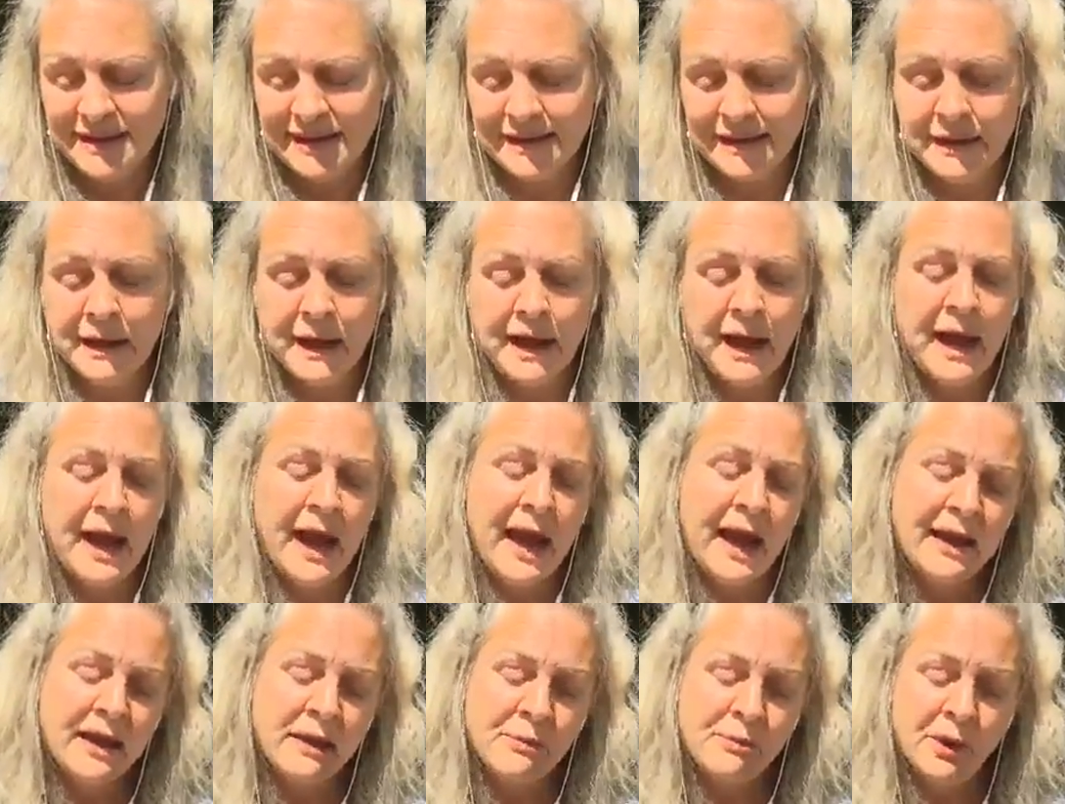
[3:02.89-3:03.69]
And
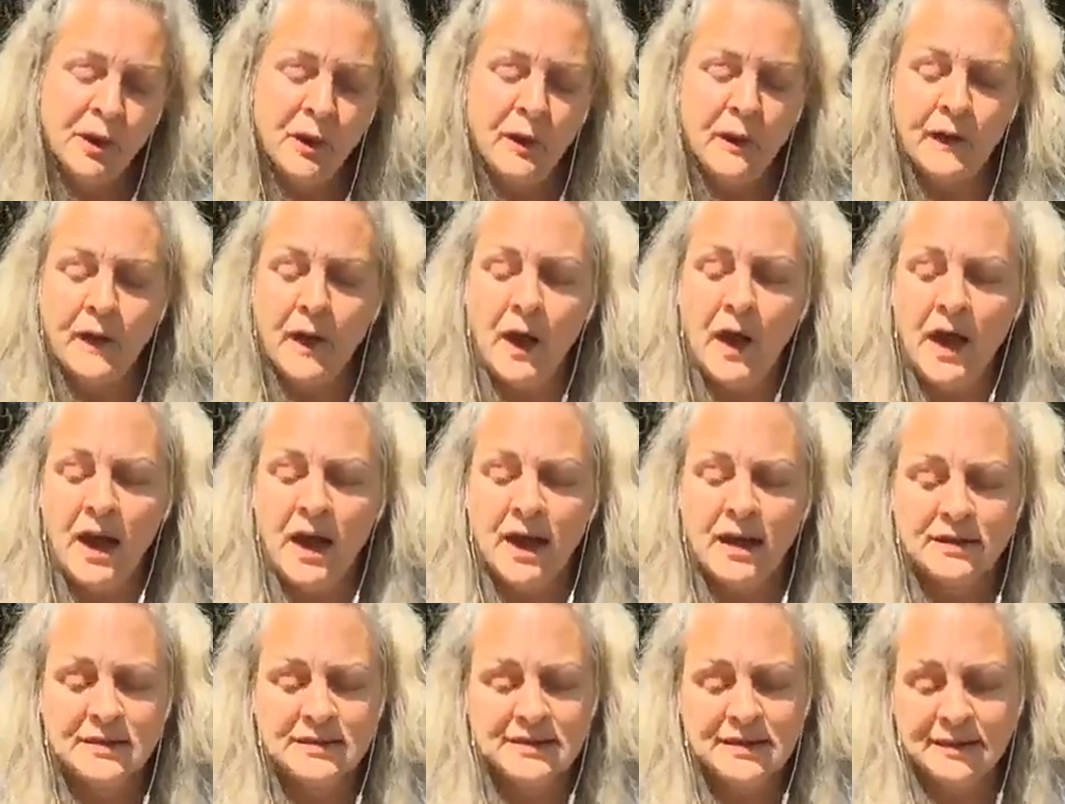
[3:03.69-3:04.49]
I pull the
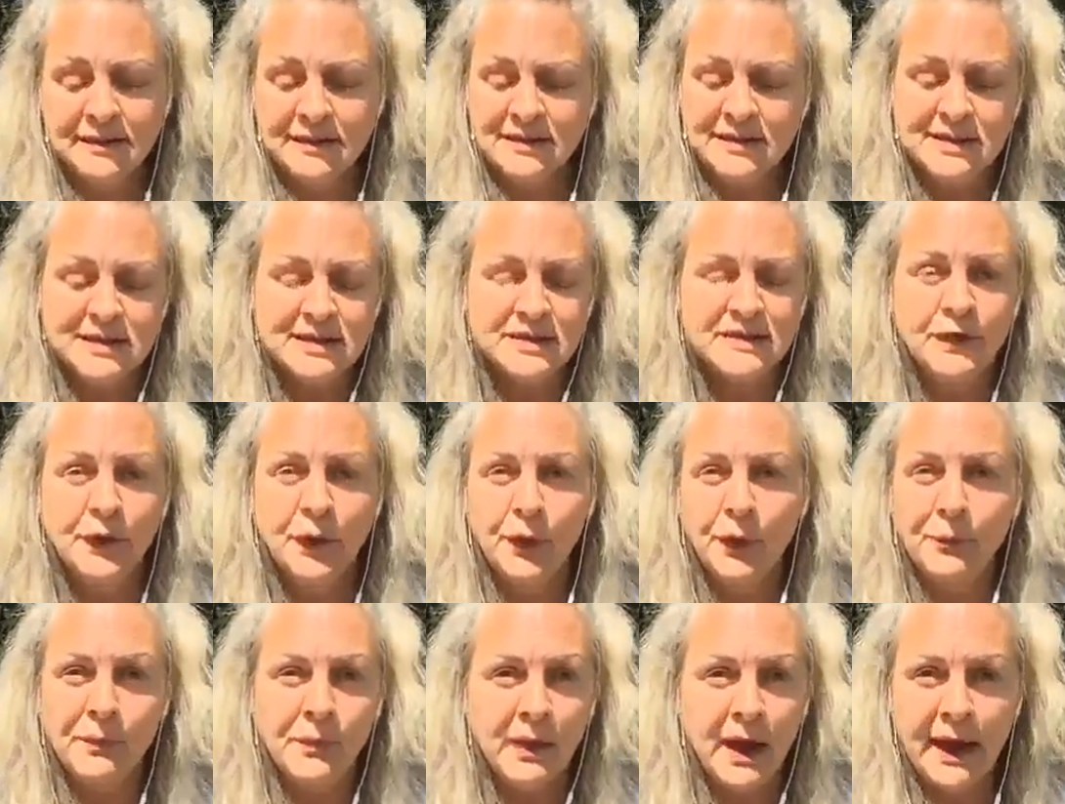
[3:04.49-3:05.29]
cards, and this is
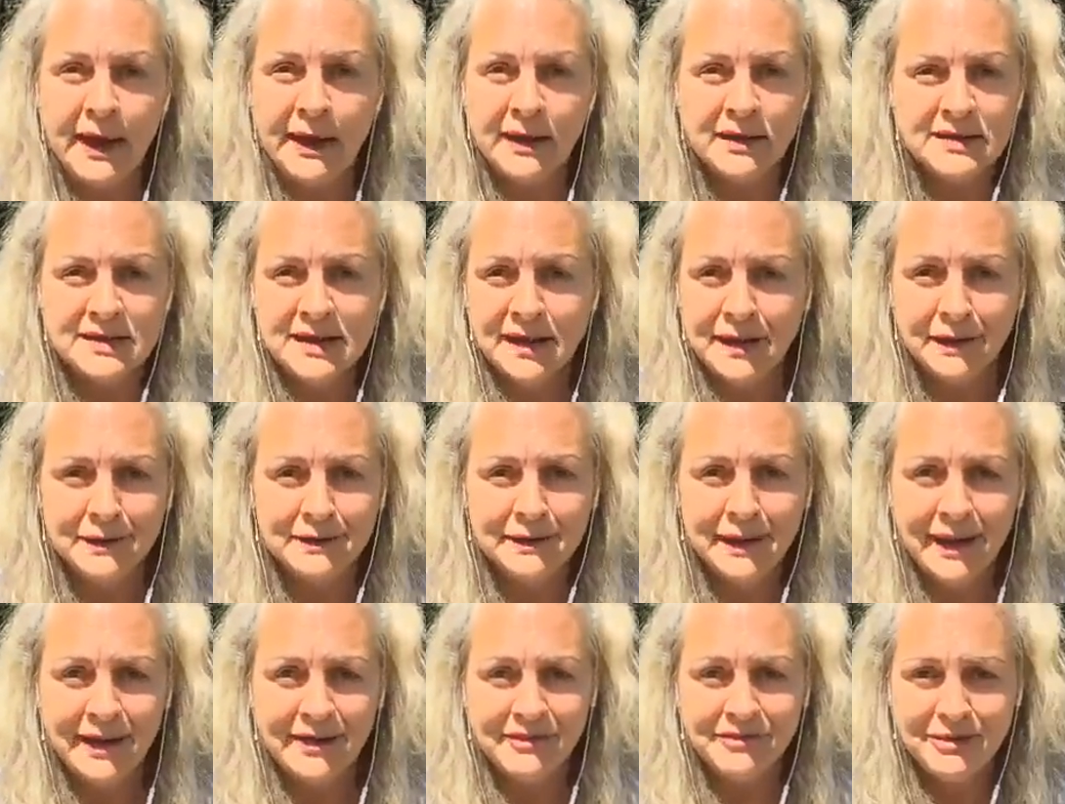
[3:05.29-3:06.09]
for my entire
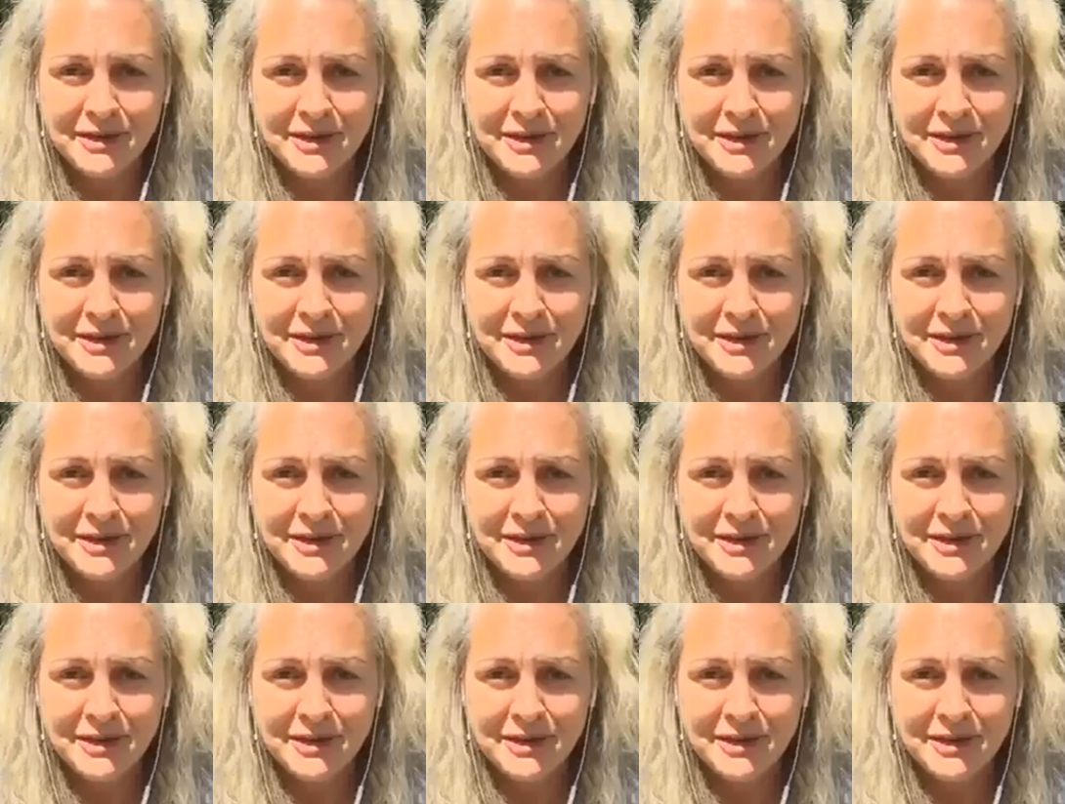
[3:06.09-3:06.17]
life,